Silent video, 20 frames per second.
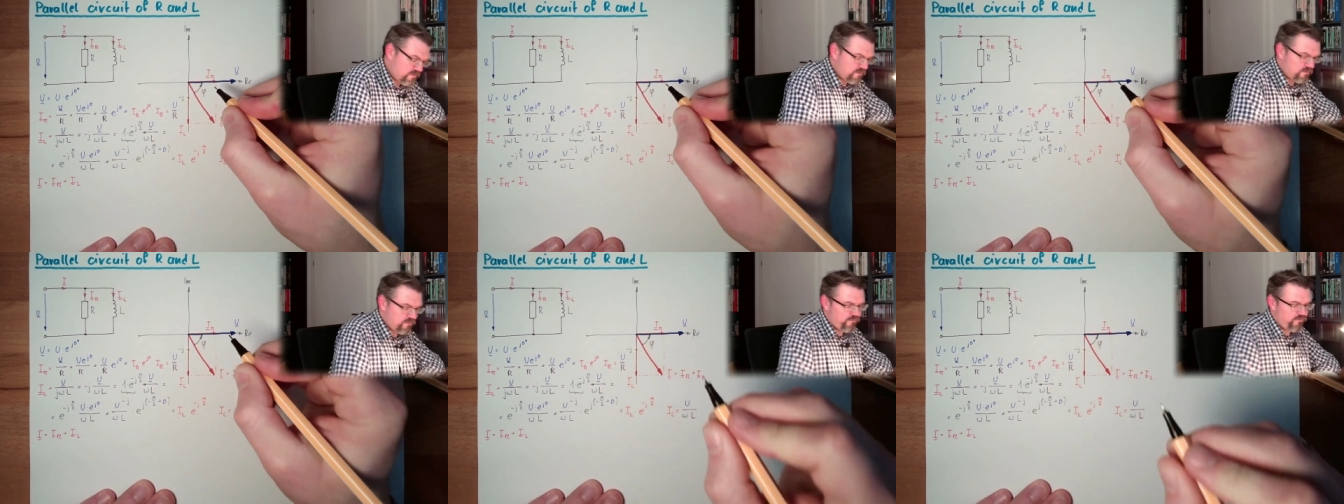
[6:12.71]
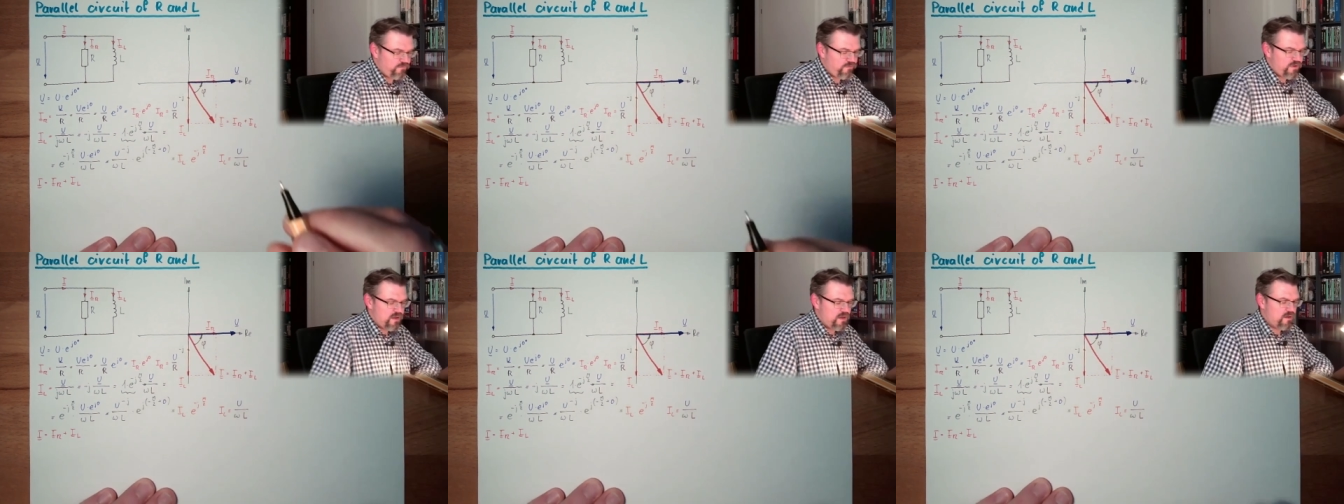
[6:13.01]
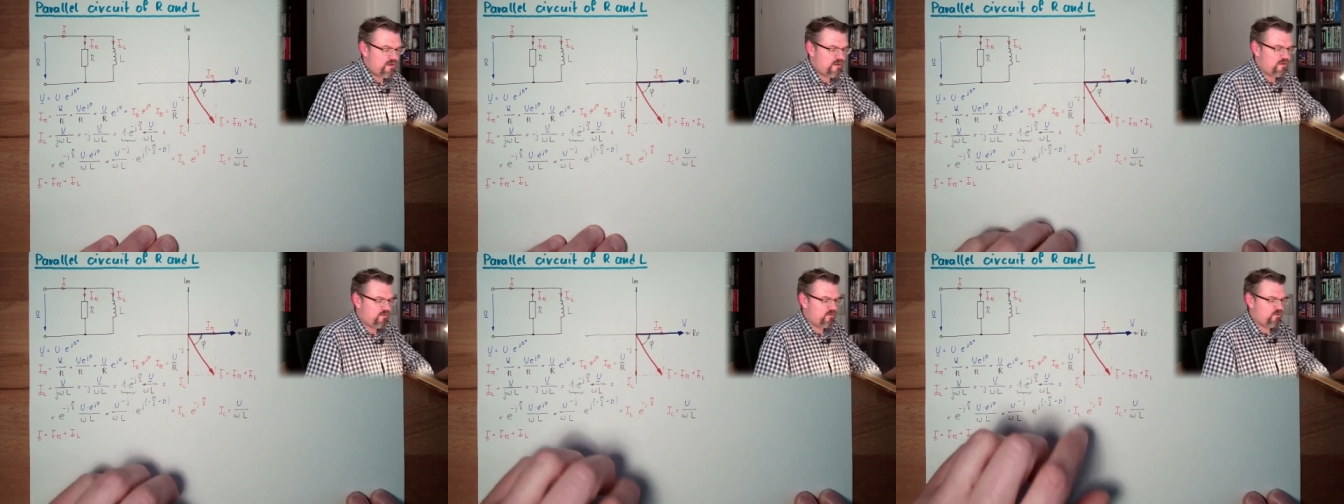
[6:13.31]
phi.
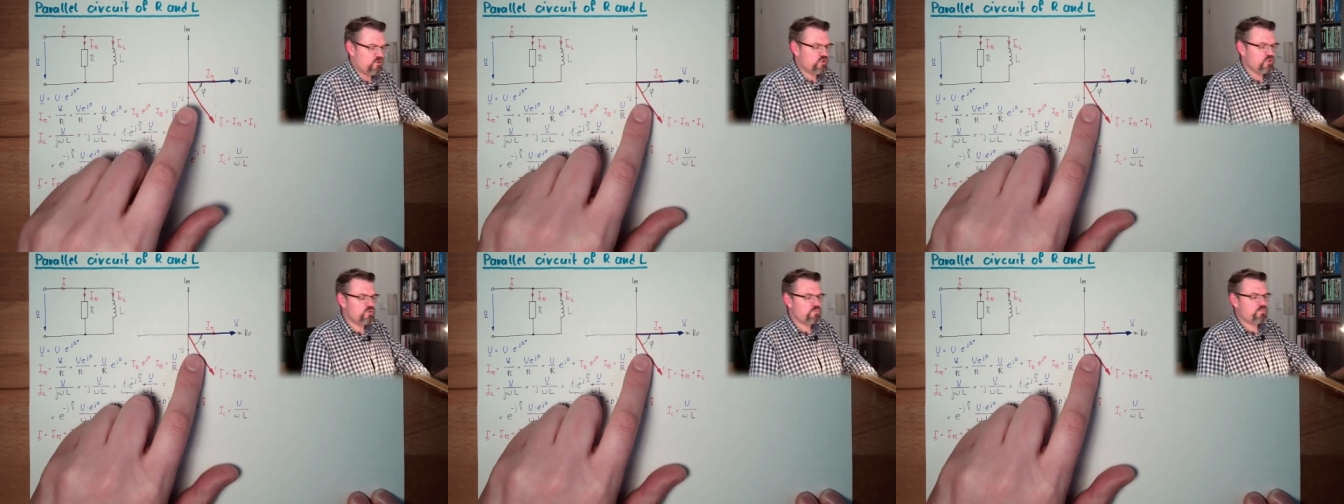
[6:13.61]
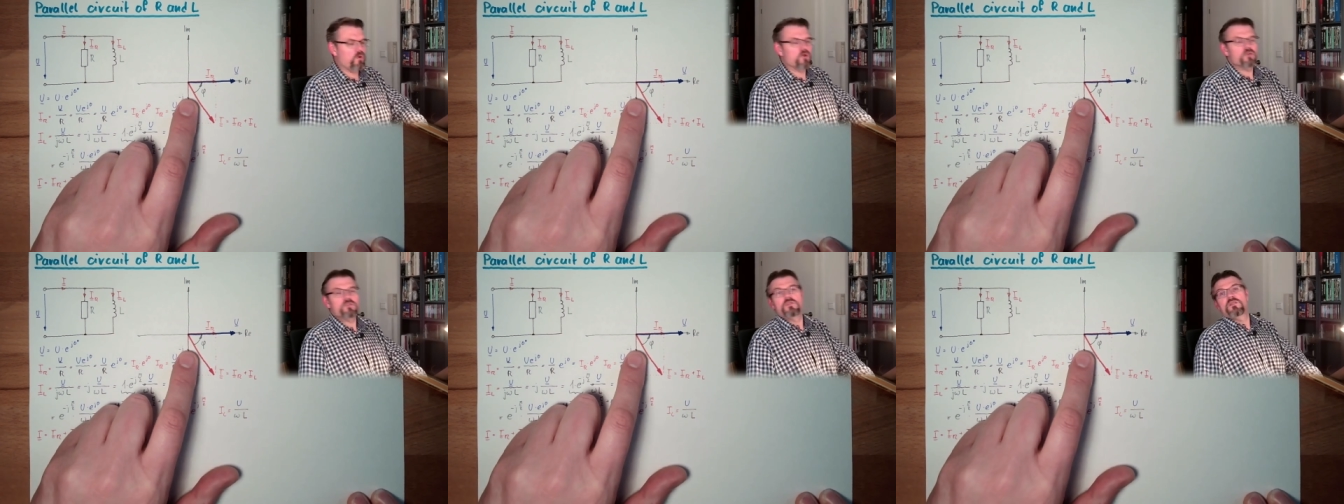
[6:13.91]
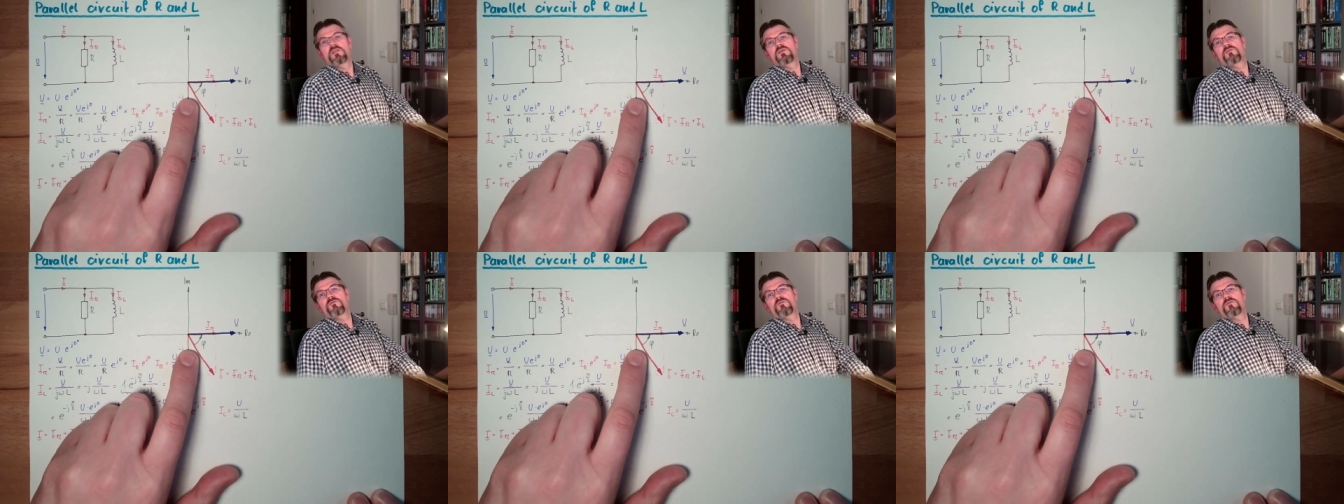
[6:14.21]
This is
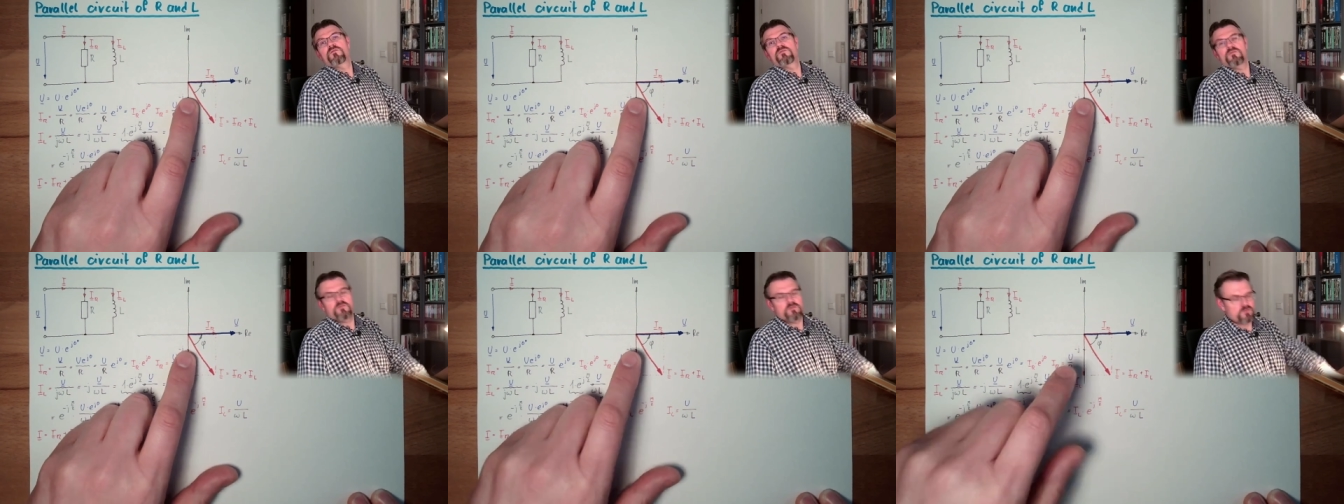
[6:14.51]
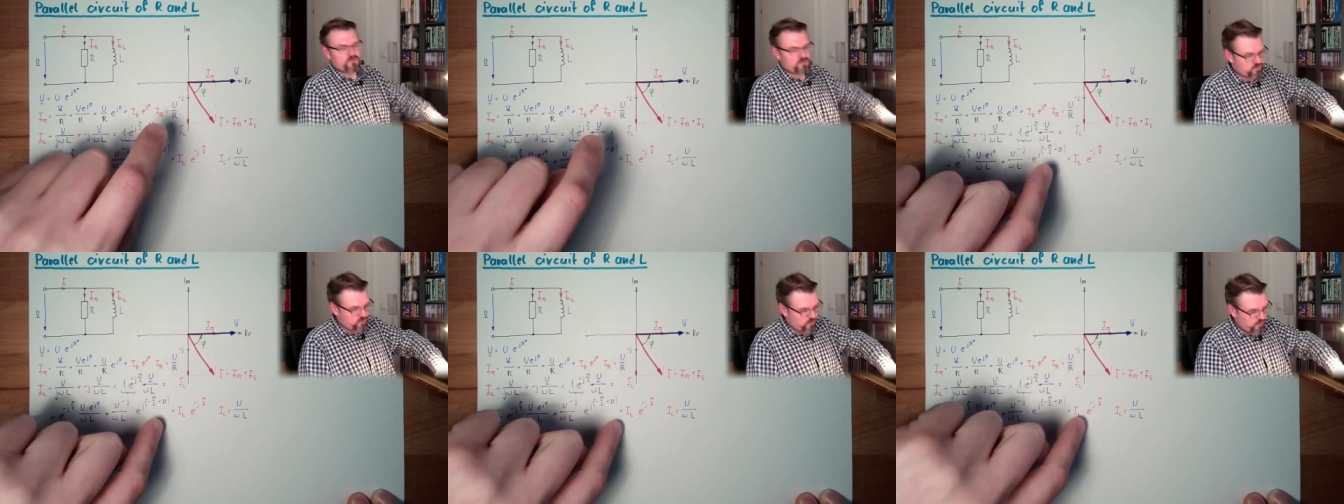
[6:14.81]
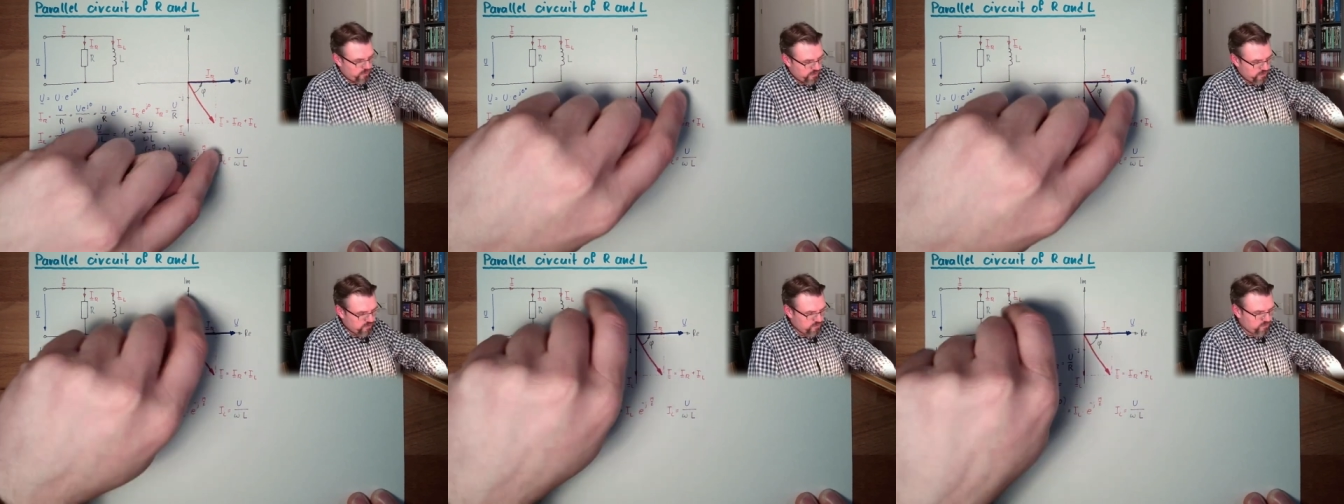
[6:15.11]
positive.
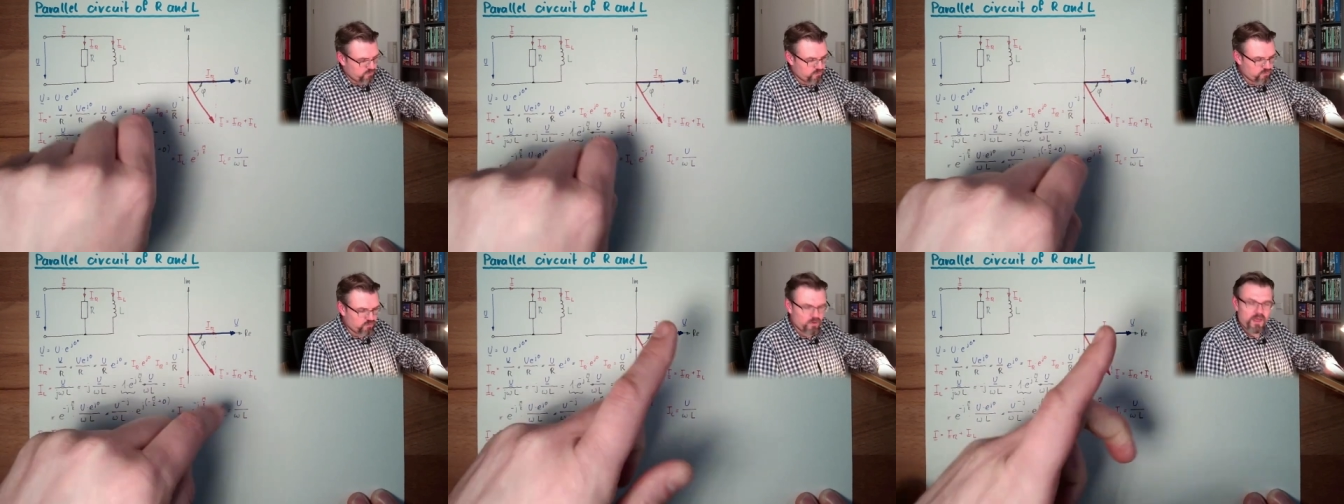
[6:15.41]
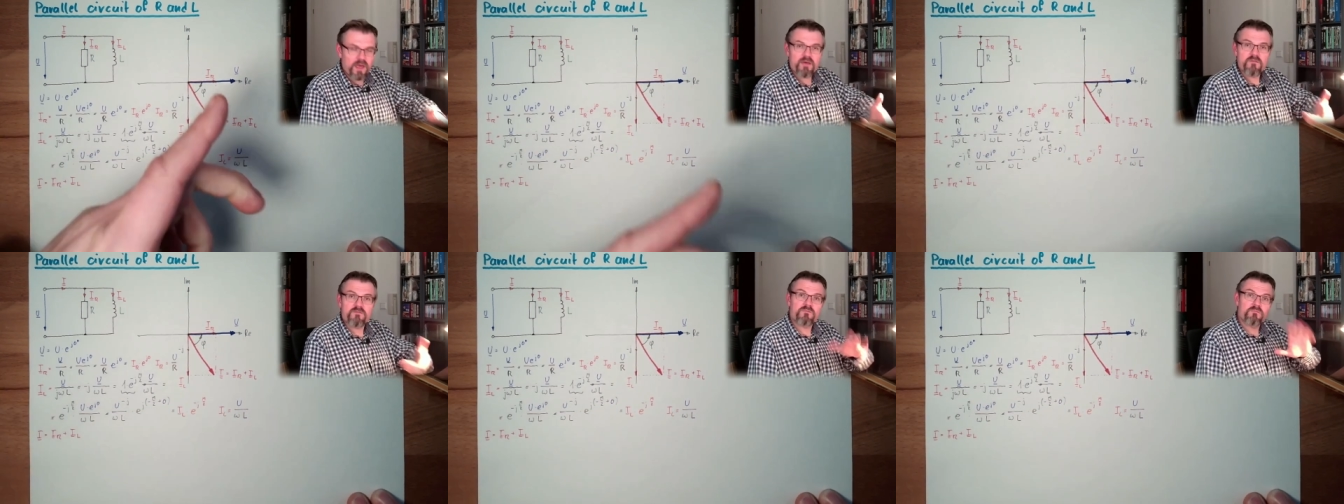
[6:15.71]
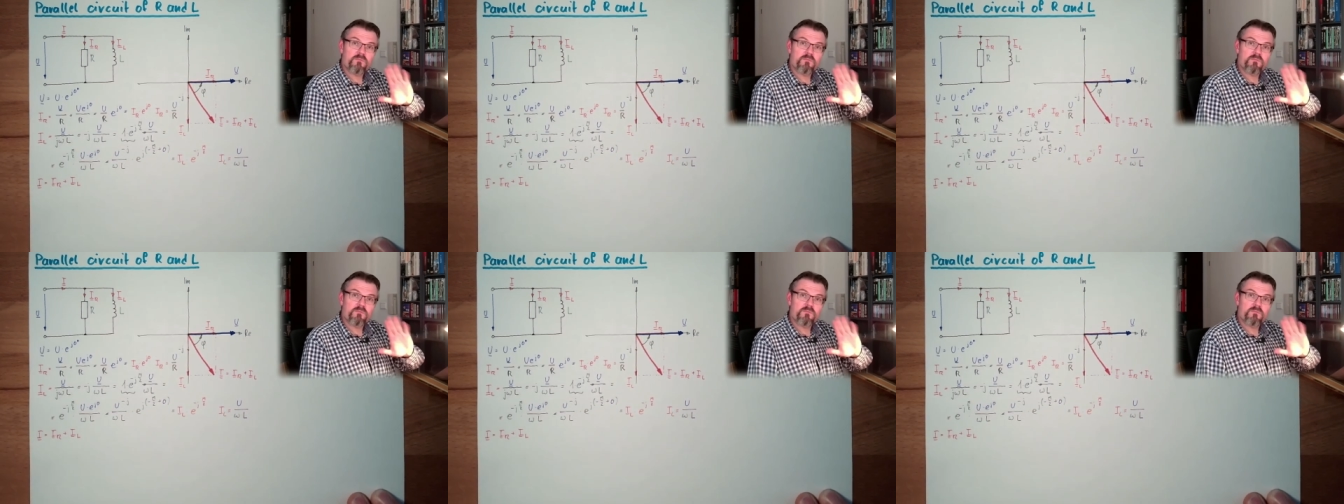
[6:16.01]
Turning to left,